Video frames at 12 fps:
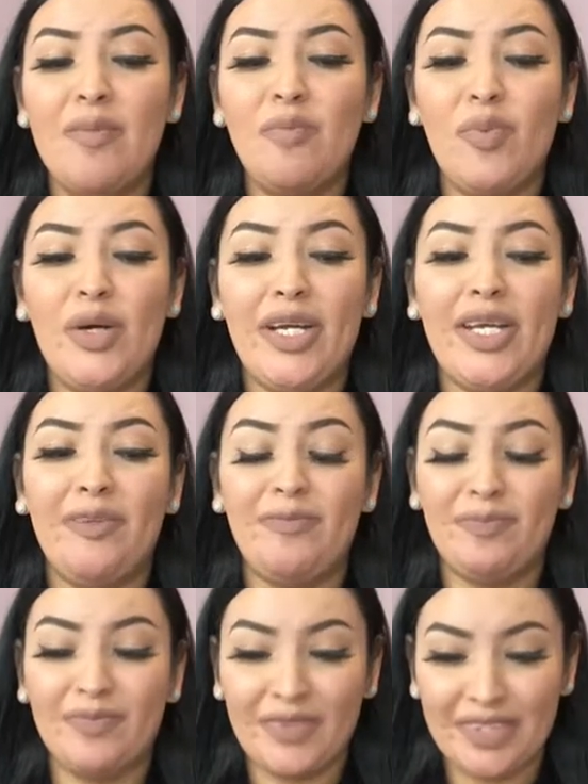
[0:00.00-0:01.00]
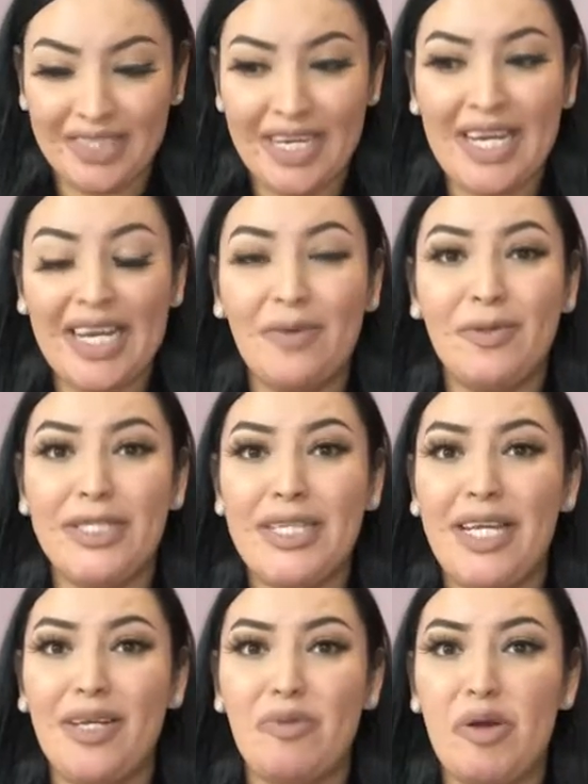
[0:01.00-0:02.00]
But like I was
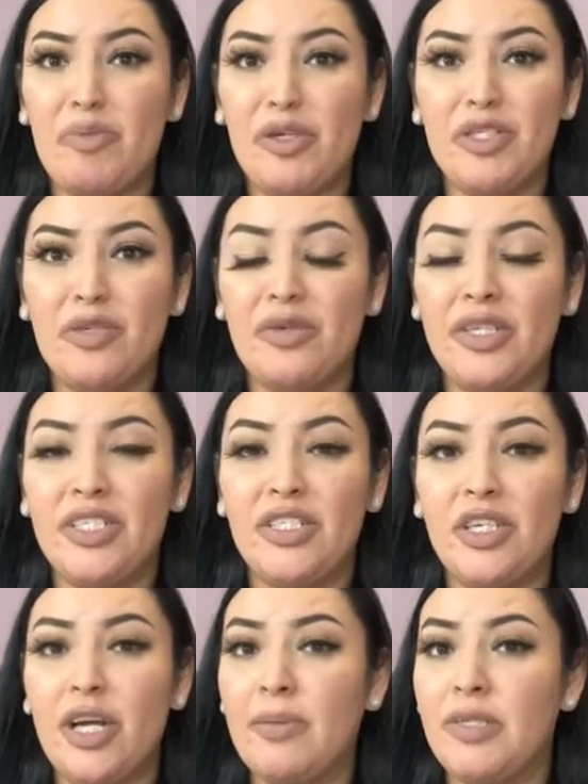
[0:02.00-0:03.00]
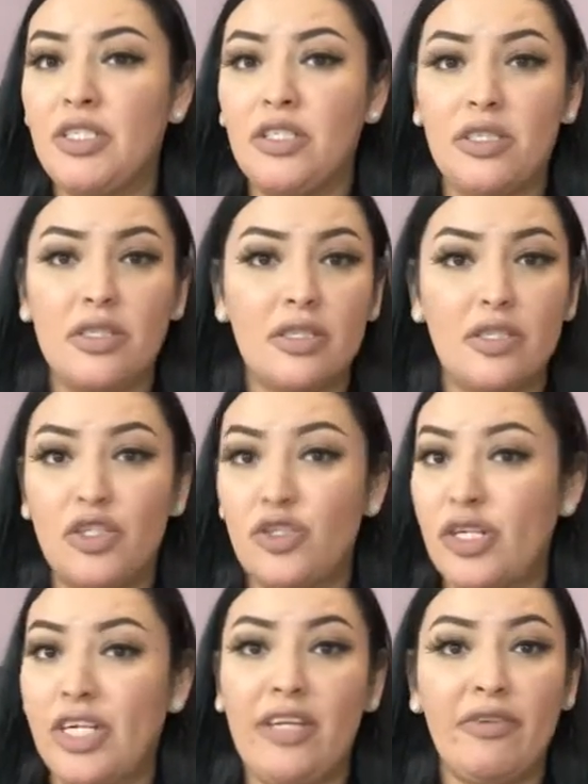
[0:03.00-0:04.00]
saying, my personal Instagram is just
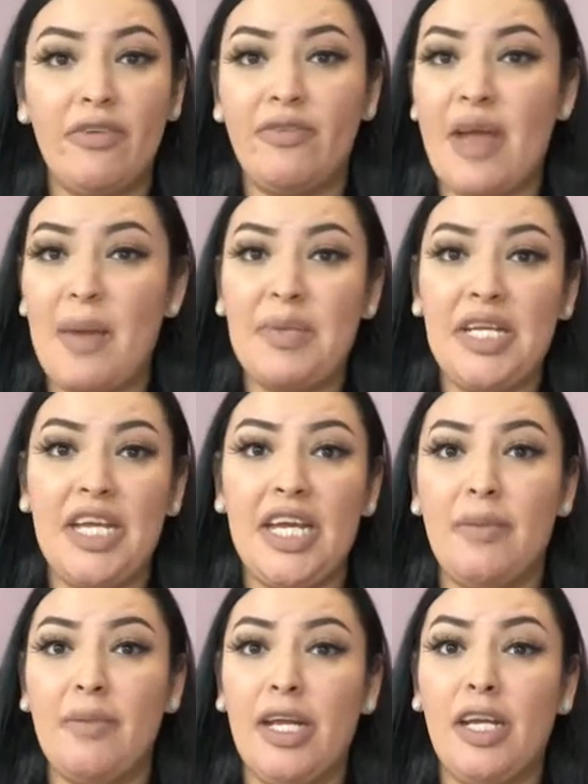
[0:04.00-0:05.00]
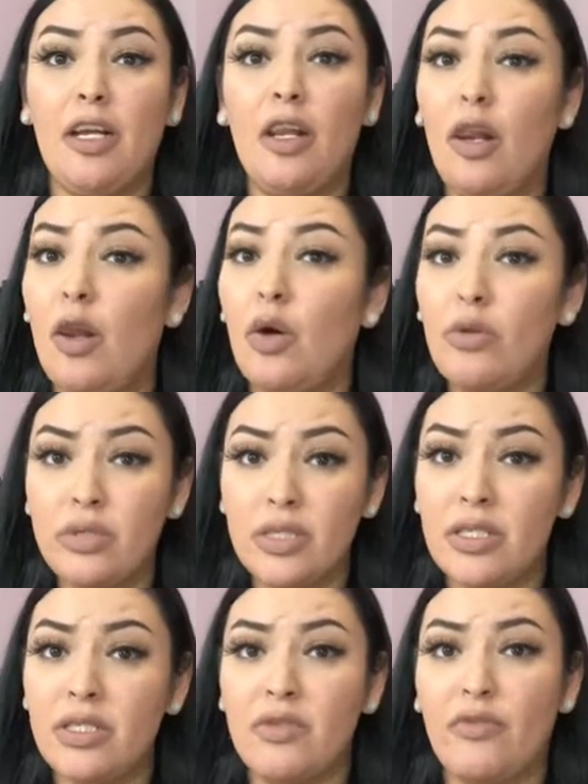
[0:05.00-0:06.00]
strictly for family and my
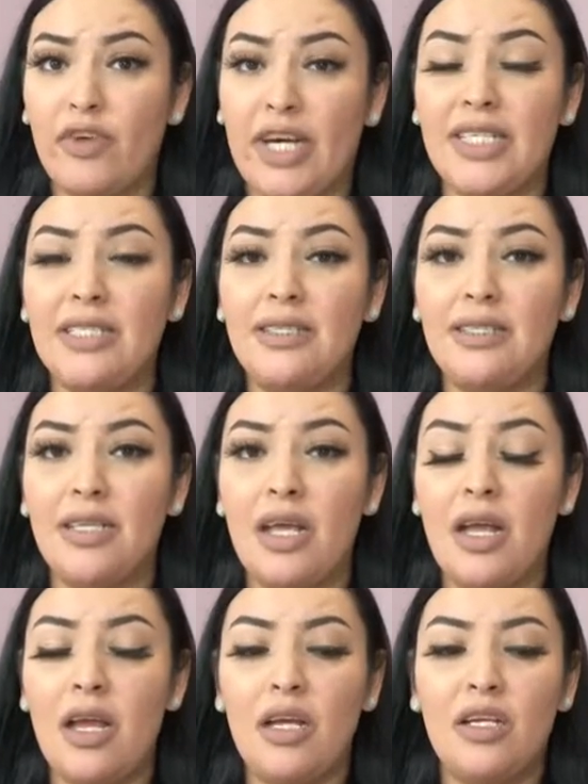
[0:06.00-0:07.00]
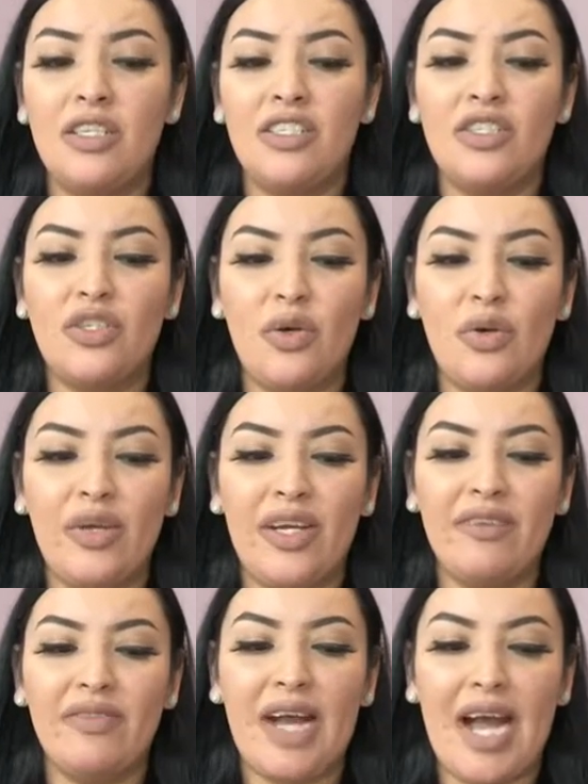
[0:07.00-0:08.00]
closest friends. So
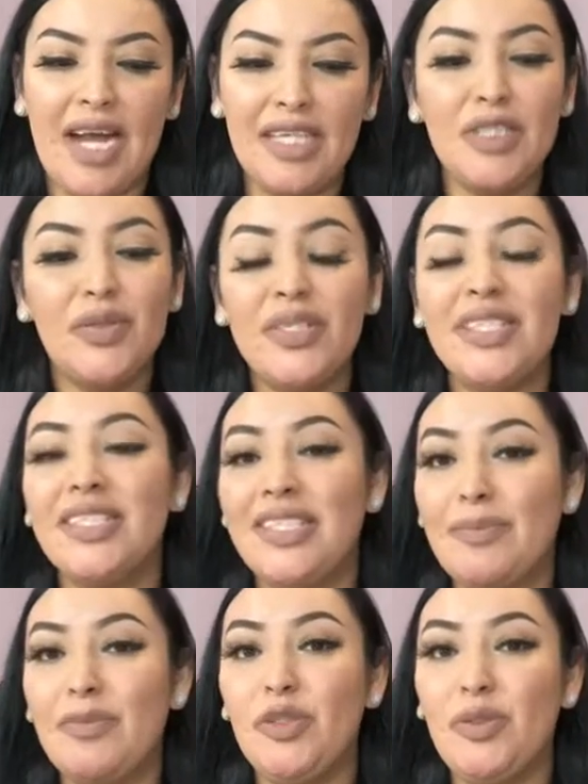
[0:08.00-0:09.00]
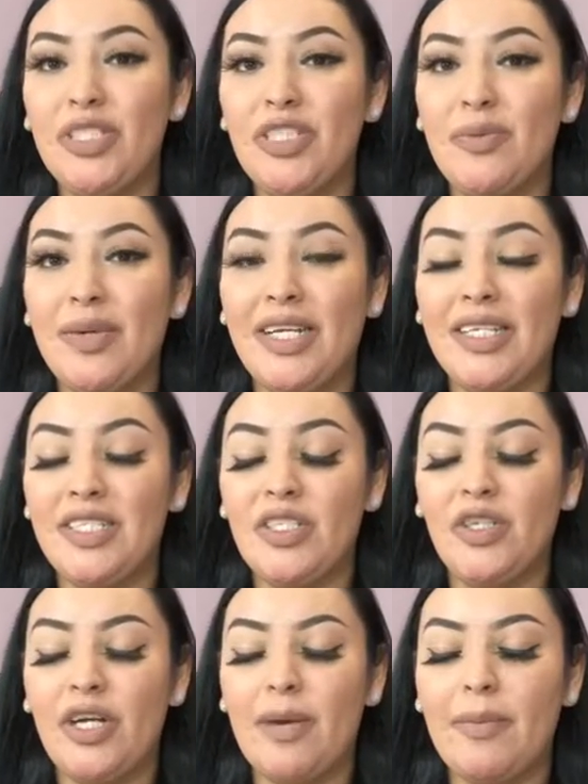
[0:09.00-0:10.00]
if I don't accept you into my
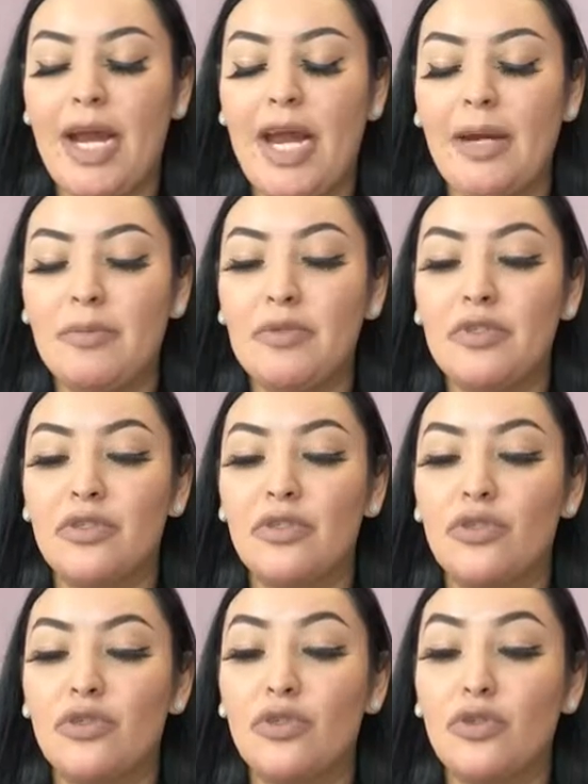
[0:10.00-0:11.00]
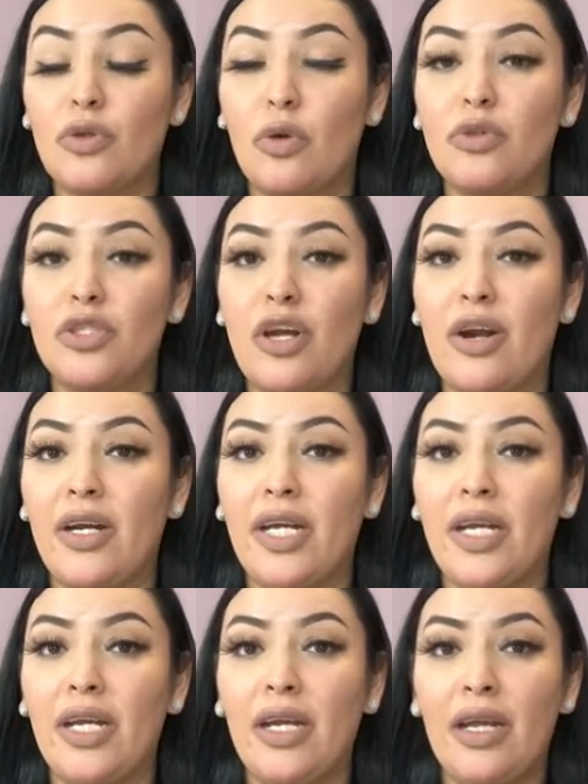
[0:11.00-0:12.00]
Instagram, I am so
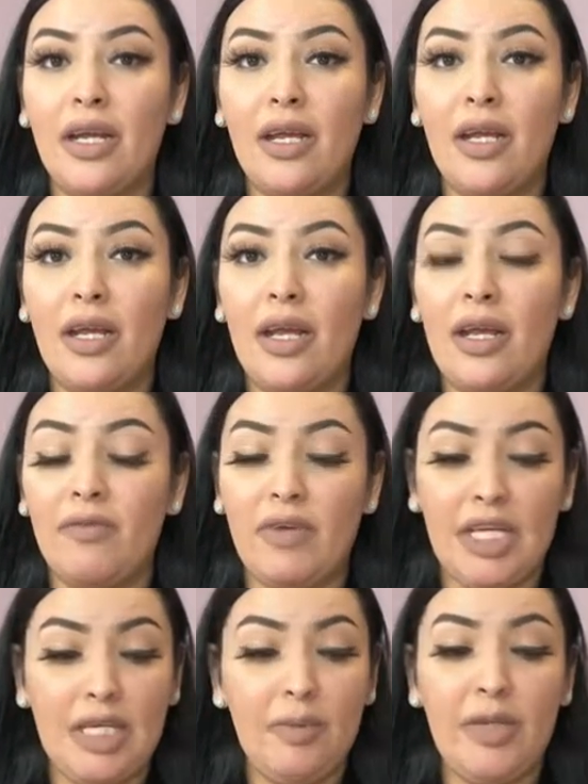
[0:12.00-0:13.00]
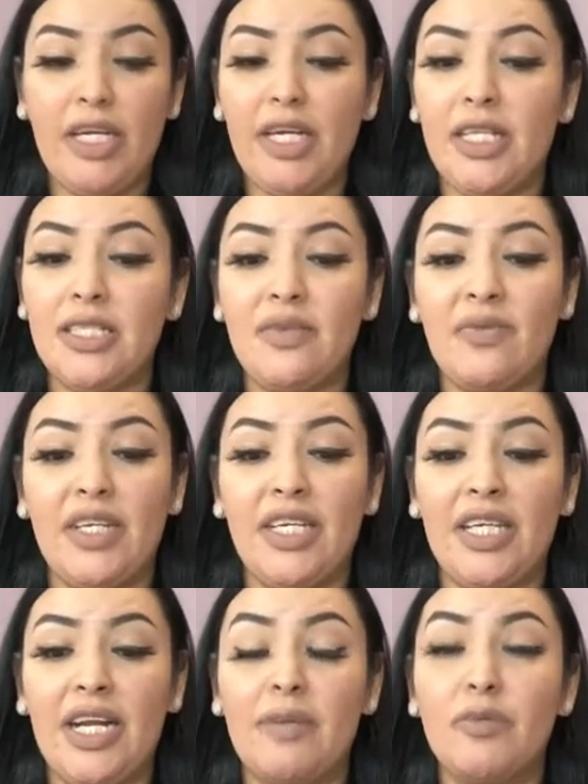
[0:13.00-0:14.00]
sorry. If anybody gets
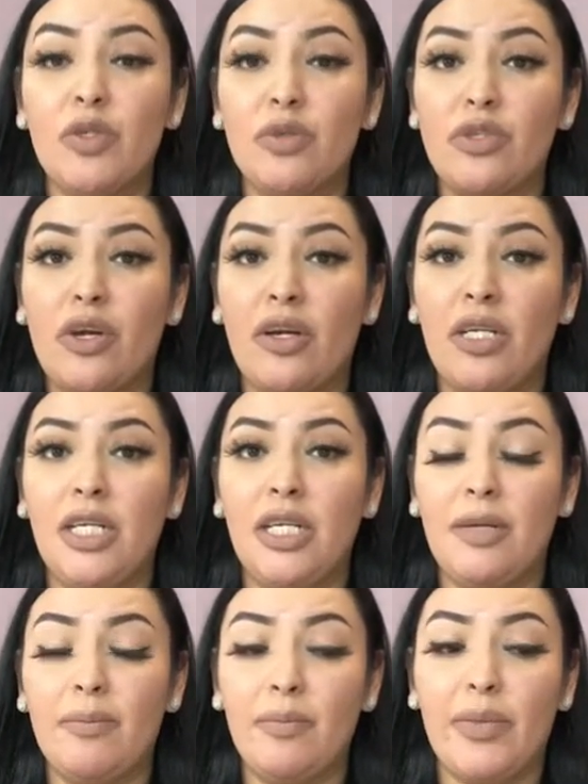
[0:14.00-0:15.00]
offended, I'm so sorry.